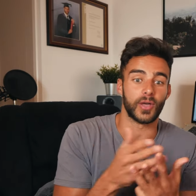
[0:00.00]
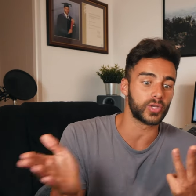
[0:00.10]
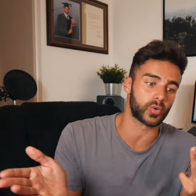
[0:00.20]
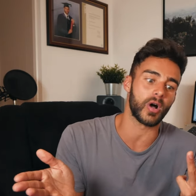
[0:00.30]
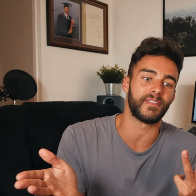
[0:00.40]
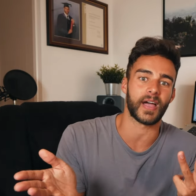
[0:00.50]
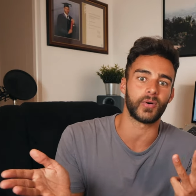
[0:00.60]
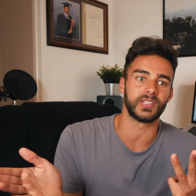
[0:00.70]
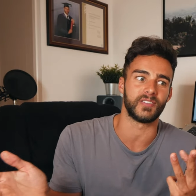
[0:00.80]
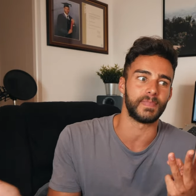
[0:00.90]
those 12
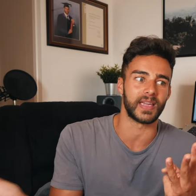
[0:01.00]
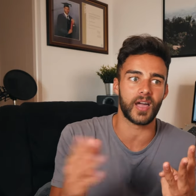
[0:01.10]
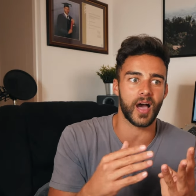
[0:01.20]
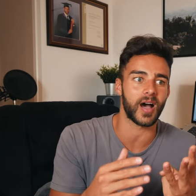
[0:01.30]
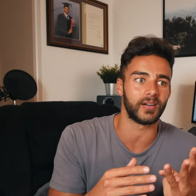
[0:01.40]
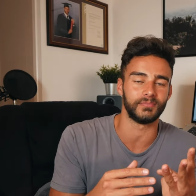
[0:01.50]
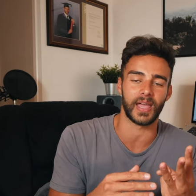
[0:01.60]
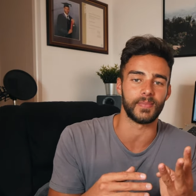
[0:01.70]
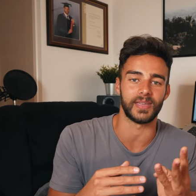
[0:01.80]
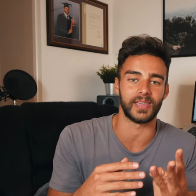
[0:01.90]
hours have been cut
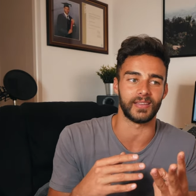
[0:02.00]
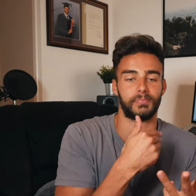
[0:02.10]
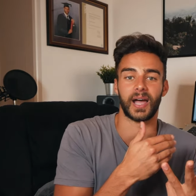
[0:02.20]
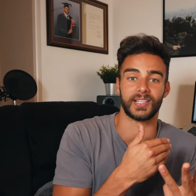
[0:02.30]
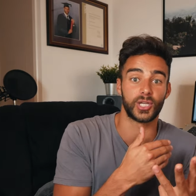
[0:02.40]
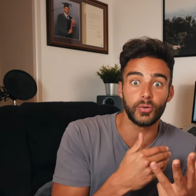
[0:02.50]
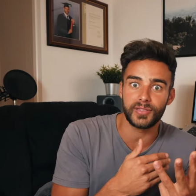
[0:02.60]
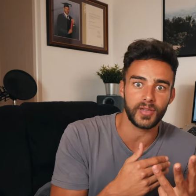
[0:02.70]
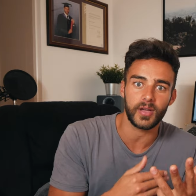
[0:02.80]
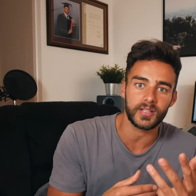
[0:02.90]
maybe by
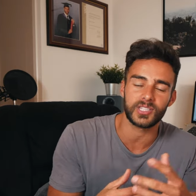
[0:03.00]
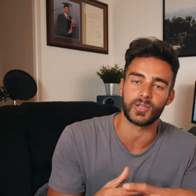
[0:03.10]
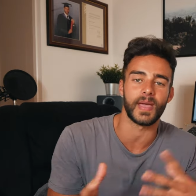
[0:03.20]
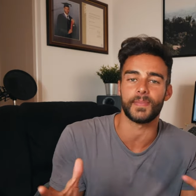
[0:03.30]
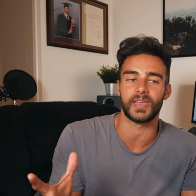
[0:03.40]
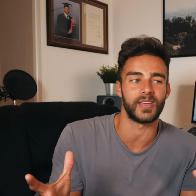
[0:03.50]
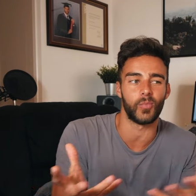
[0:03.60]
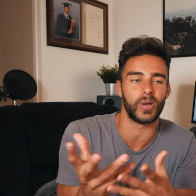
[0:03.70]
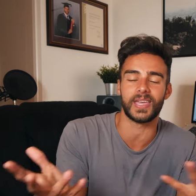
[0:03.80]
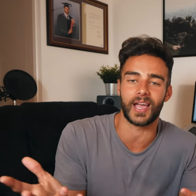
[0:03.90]
2/3. So maybe a
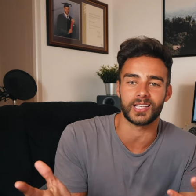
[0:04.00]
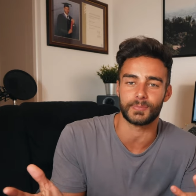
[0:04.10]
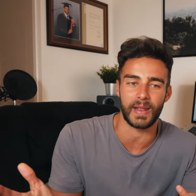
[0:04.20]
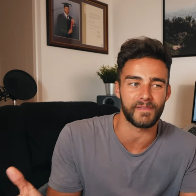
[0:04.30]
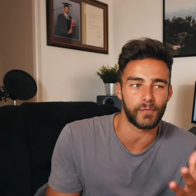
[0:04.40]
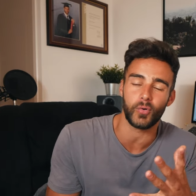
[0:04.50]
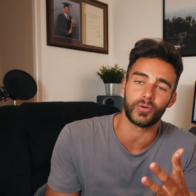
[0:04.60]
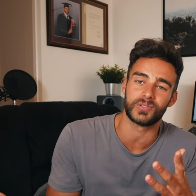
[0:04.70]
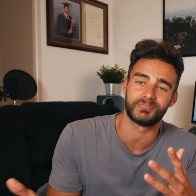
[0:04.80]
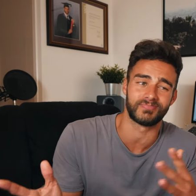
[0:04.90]
week I'll spend
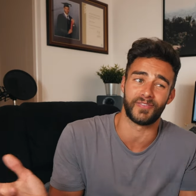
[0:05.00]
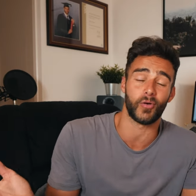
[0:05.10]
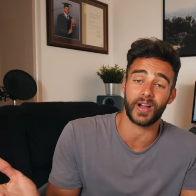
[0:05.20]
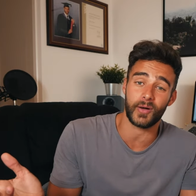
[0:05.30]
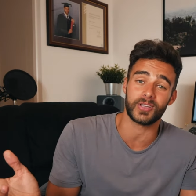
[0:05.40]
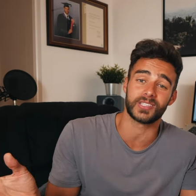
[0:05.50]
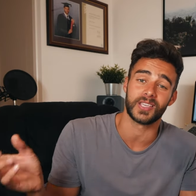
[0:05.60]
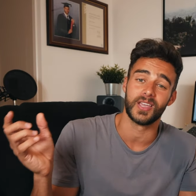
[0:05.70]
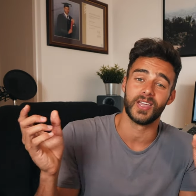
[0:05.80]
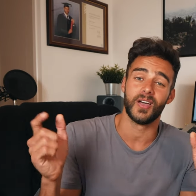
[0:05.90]
four hours
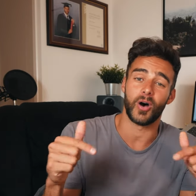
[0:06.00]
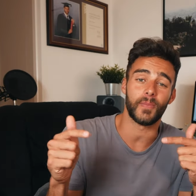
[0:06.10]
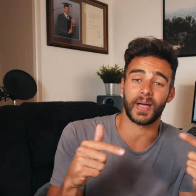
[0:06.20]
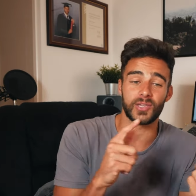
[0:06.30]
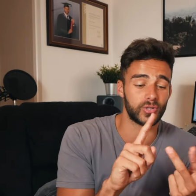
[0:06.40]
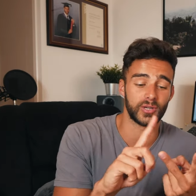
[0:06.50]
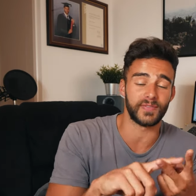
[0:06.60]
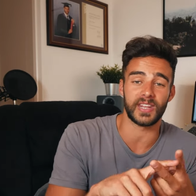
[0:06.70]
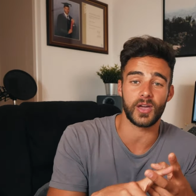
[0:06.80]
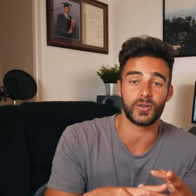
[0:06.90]
on my YouTube
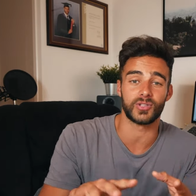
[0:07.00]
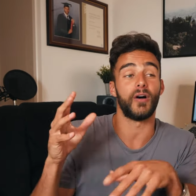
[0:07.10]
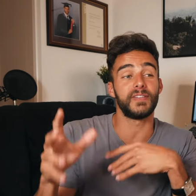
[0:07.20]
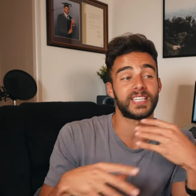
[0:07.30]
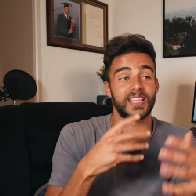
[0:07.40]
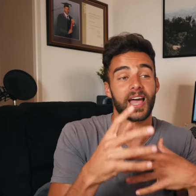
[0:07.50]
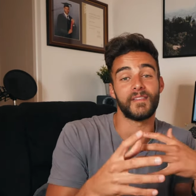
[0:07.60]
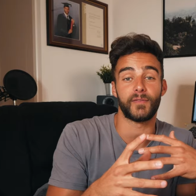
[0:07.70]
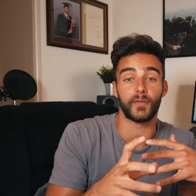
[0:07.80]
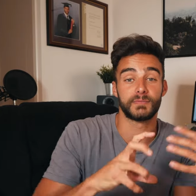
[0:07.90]
videos. Obviously that
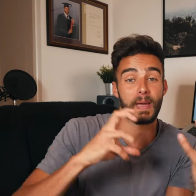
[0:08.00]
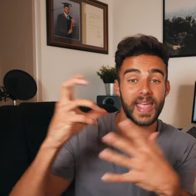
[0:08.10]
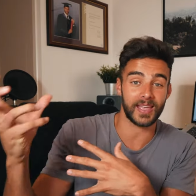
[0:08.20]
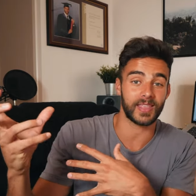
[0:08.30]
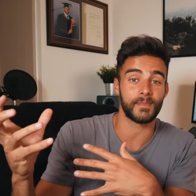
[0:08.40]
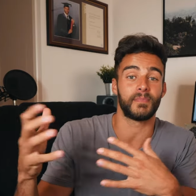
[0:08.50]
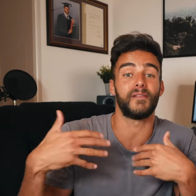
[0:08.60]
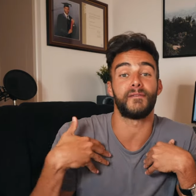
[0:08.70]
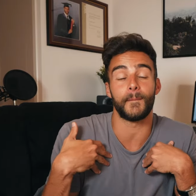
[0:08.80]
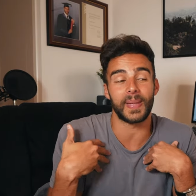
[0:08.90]
involves paying them,
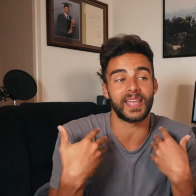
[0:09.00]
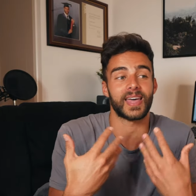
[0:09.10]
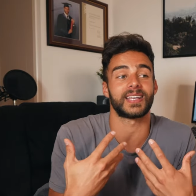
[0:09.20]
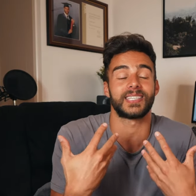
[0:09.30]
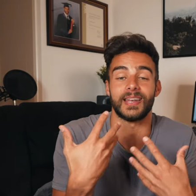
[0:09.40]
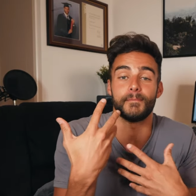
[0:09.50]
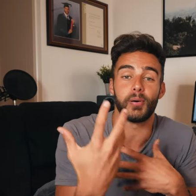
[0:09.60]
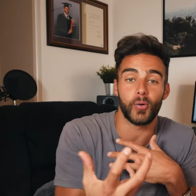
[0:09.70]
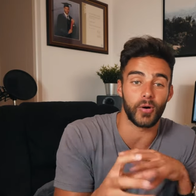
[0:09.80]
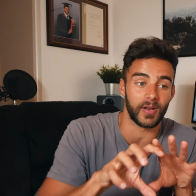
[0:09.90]
but for me that's an
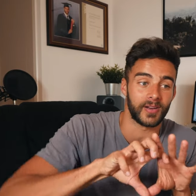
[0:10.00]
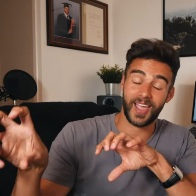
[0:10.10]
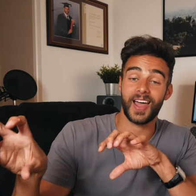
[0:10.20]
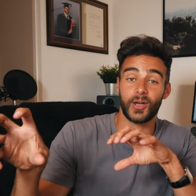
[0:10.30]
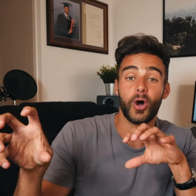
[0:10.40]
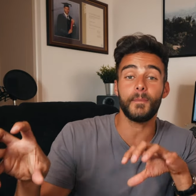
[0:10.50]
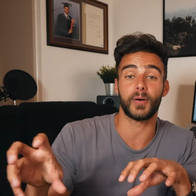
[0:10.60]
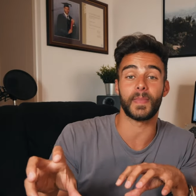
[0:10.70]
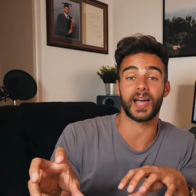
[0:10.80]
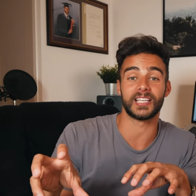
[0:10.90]
important kind of
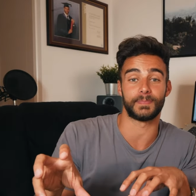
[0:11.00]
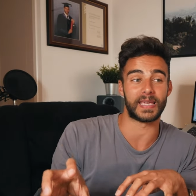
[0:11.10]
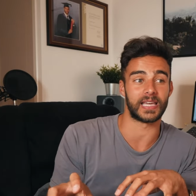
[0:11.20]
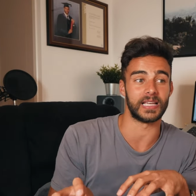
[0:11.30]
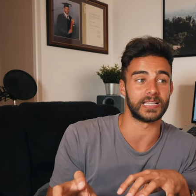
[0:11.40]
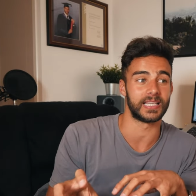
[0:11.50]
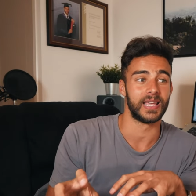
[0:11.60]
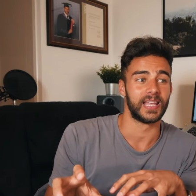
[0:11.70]
compromise, because